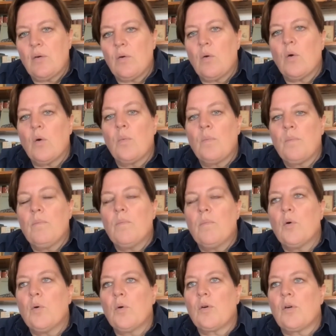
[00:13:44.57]
or
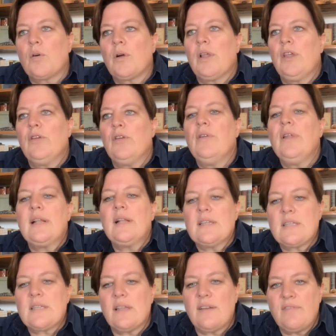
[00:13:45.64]
more uniquely
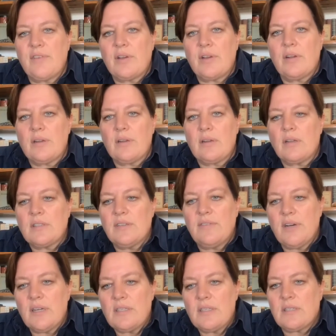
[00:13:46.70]
South African,
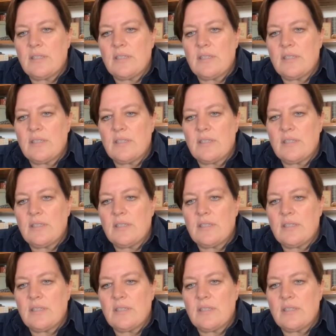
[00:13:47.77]
cultivars.